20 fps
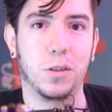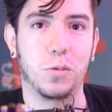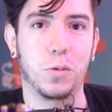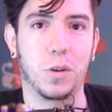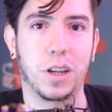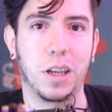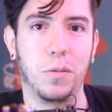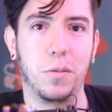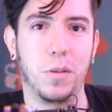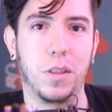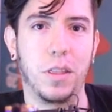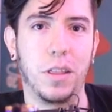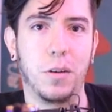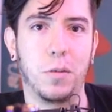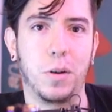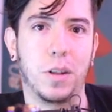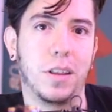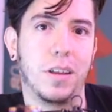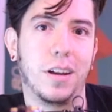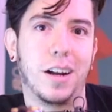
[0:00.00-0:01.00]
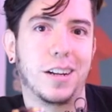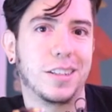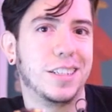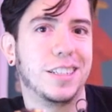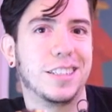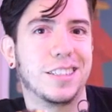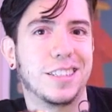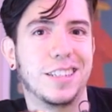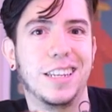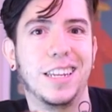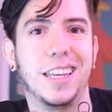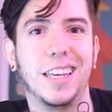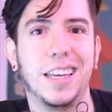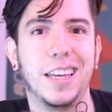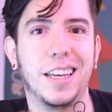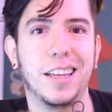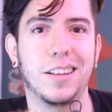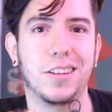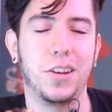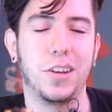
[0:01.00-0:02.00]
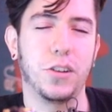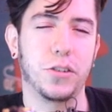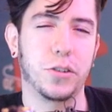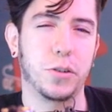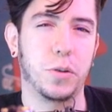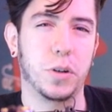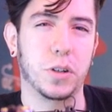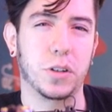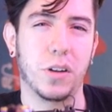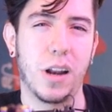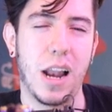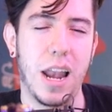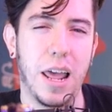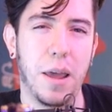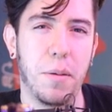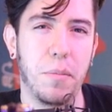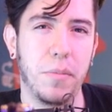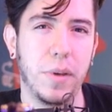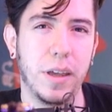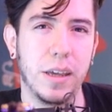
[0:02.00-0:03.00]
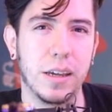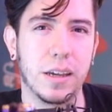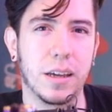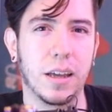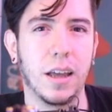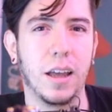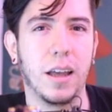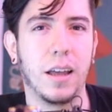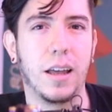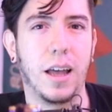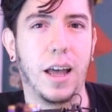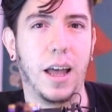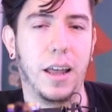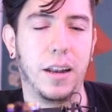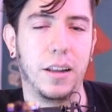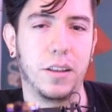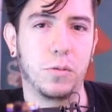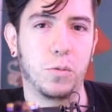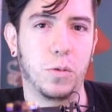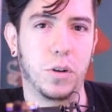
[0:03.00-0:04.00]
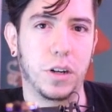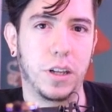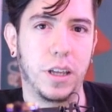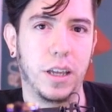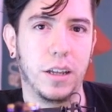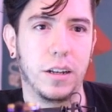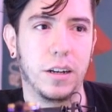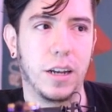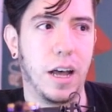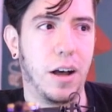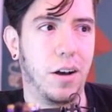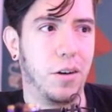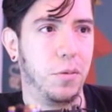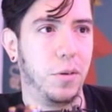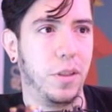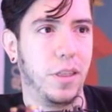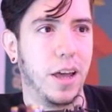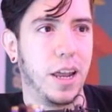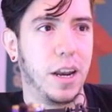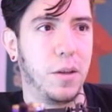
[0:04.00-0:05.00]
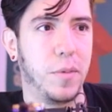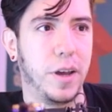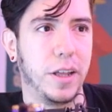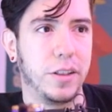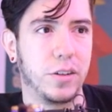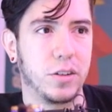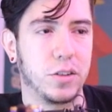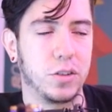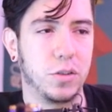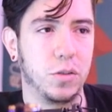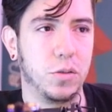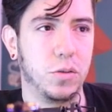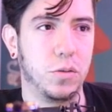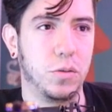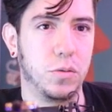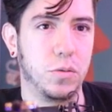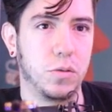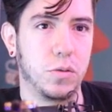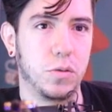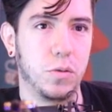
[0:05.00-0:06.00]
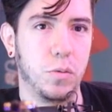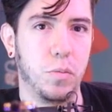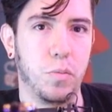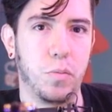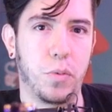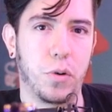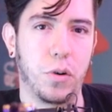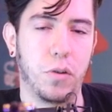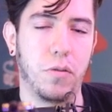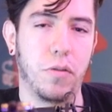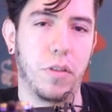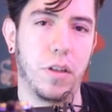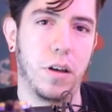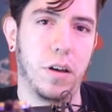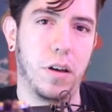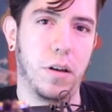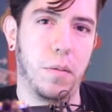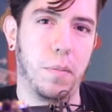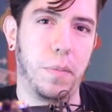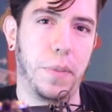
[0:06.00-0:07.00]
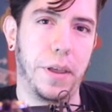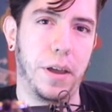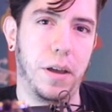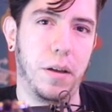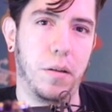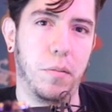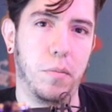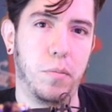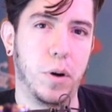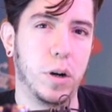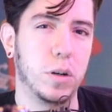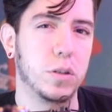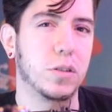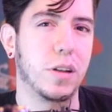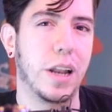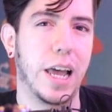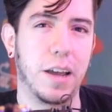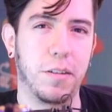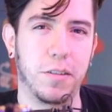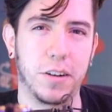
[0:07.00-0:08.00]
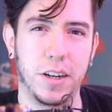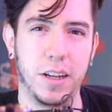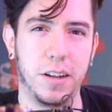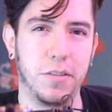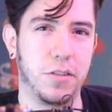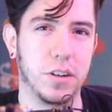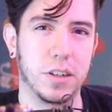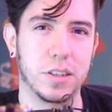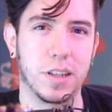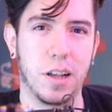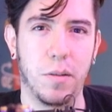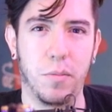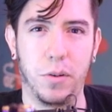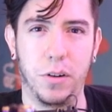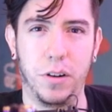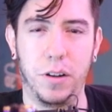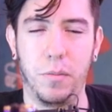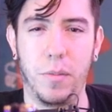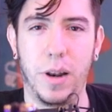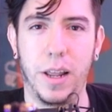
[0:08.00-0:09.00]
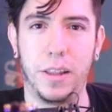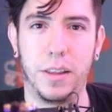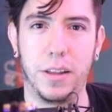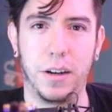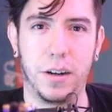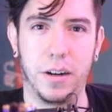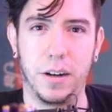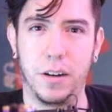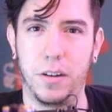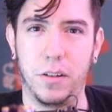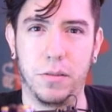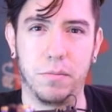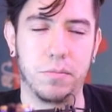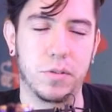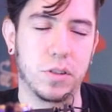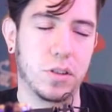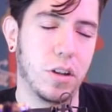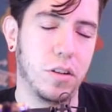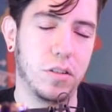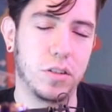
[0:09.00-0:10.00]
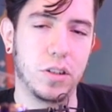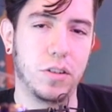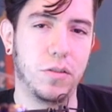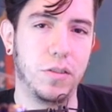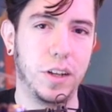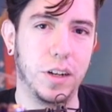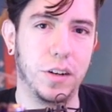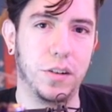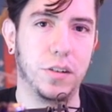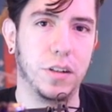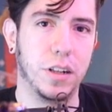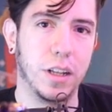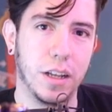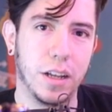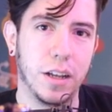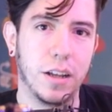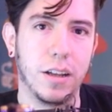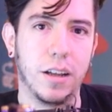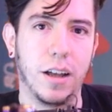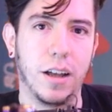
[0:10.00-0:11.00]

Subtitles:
He's working with what the artists need. He also worked on Alembic, and is working now with the animators to improve the pose library, for example, in Blender, and tons of little